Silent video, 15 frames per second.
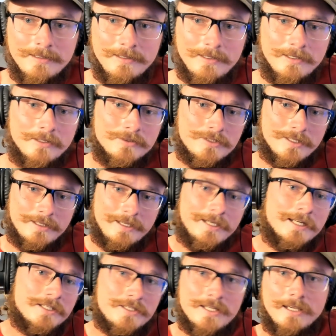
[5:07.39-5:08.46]
you know, to like
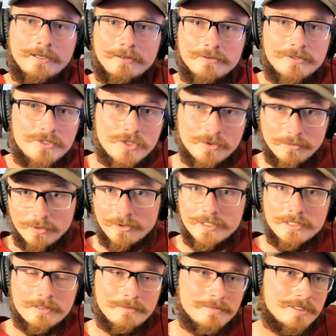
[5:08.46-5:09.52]
kind of say
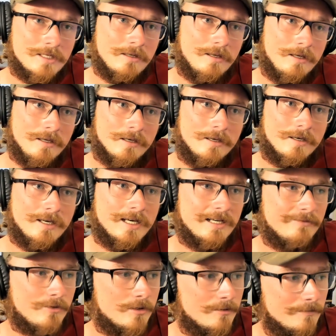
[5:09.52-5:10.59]
consumerism's a
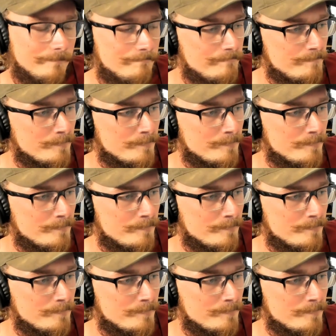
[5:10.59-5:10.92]
kind of a